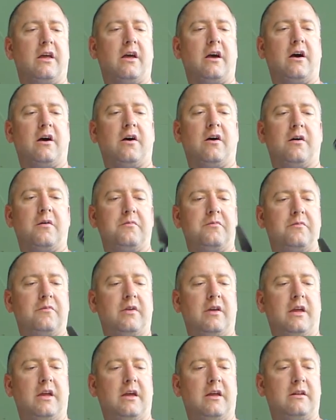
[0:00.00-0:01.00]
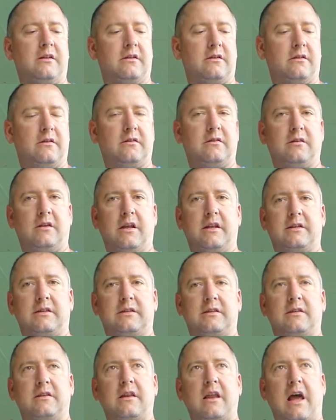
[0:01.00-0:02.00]
Um, it it
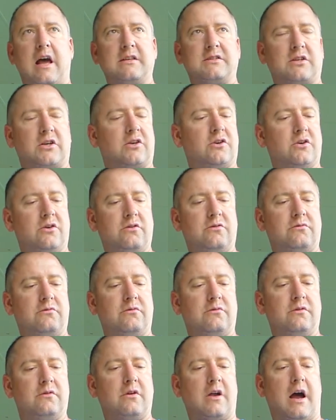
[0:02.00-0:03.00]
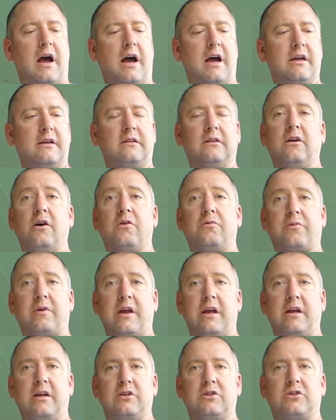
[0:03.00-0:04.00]
has a good high and low
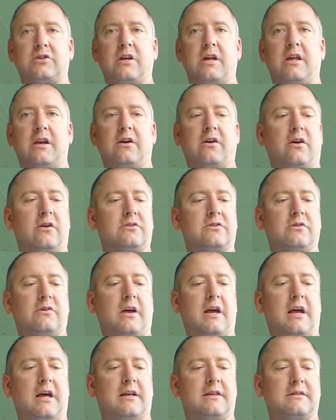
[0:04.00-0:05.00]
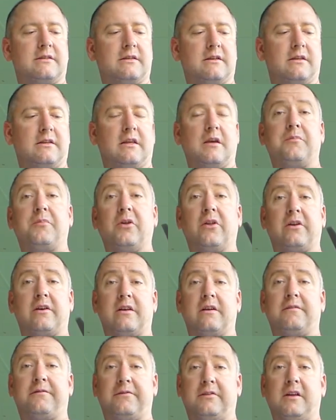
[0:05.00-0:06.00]
range, and it also has the
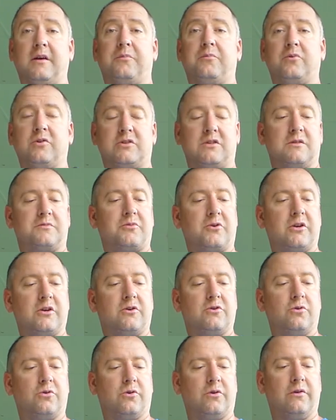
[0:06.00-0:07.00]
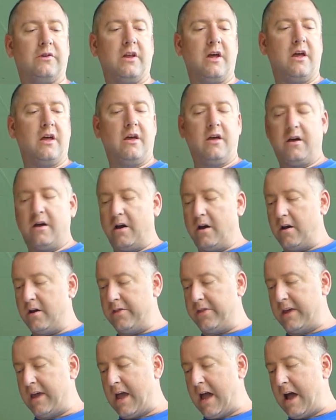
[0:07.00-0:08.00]
ability to flip, which is pretty cool. Uh,
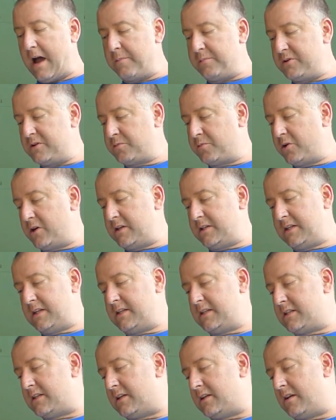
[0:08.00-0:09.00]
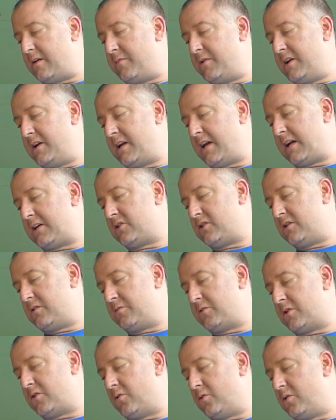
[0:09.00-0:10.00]
the app is pretty decent. I mean, it actually
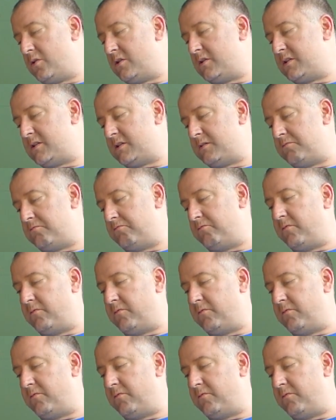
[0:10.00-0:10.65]
records